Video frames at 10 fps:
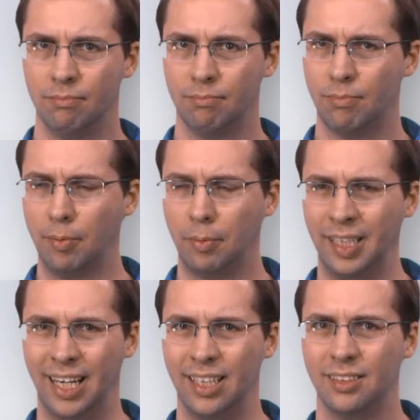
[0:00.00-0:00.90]
Probably
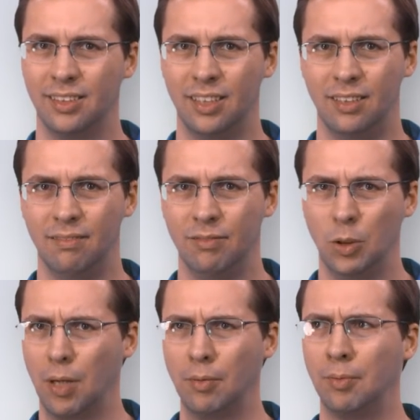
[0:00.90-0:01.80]
not. You
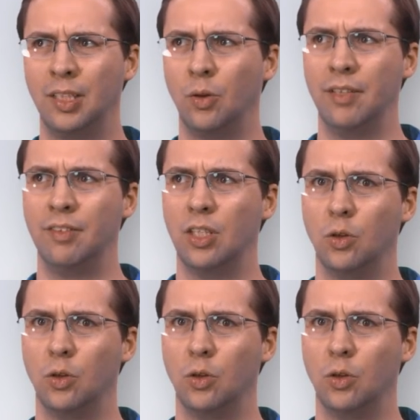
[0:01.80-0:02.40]
probably don't even go